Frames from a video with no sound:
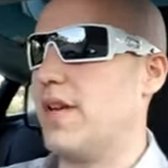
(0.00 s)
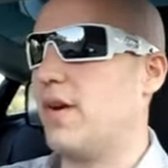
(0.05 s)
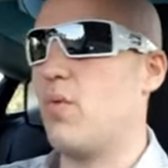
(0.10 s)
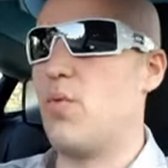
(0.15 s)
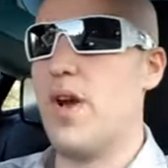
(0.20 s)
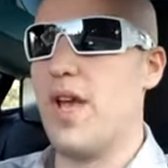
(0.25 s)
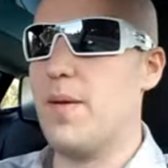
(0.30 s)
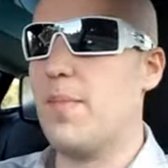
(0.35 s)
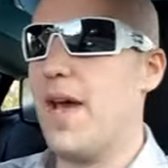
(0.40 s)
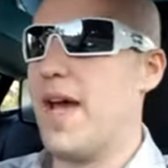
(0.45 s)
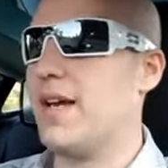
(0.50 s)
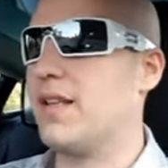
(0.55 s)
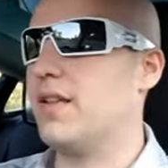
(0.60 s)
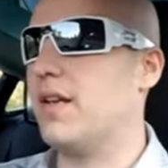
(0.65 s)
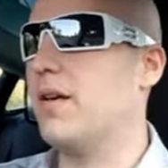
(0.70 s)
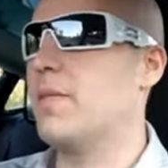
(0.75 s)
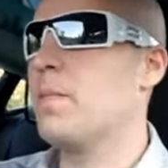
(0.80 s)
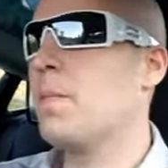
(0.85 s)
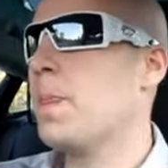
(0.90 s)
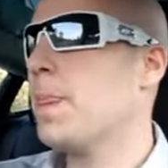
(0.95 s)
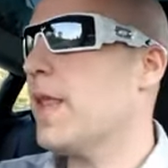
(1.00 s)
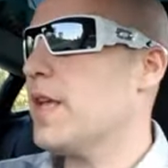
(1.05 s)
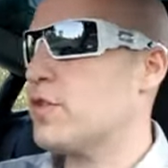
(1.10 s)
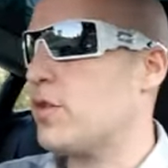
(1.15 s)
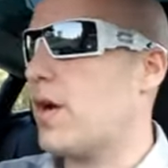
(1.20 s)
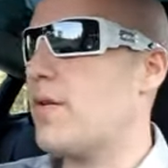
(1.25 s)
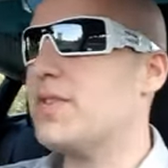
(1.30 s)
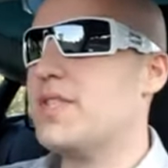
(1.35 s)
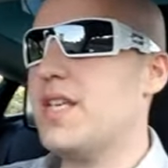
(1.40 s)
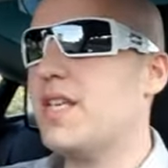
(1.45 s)
like, way back there.
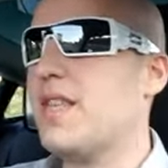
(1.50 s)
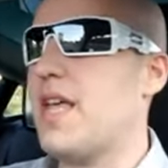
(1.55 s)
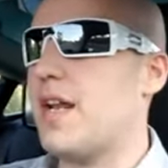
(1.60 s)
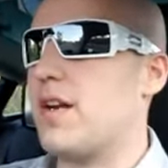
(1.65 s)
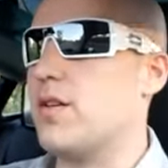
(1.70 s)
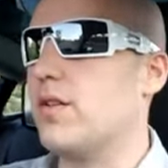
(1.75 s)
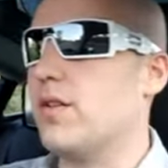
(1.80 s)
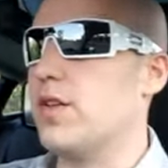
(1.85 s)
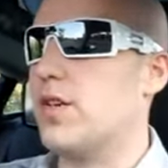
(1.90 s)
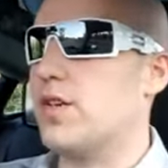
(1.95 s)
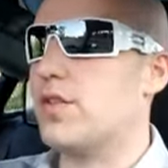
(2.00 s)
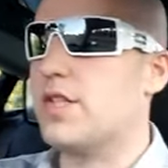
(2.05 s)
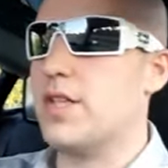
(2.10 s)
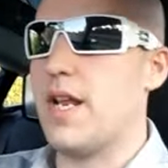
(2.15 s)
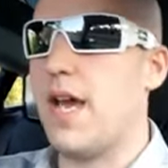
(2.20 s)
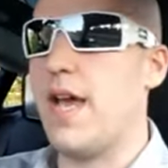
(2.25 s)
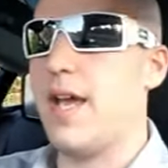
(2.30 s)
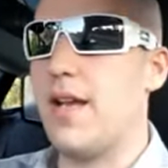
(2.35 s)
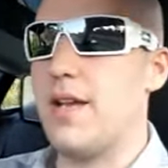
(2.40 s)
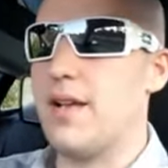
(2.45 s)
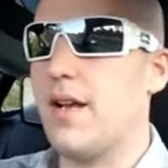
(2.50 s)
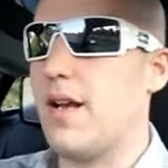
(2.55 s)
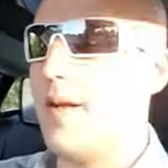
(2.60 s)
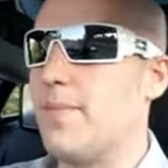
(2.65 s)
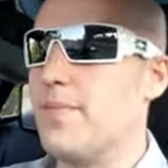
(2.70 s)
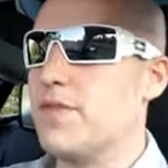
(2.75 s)
So I was seeing that earlier today.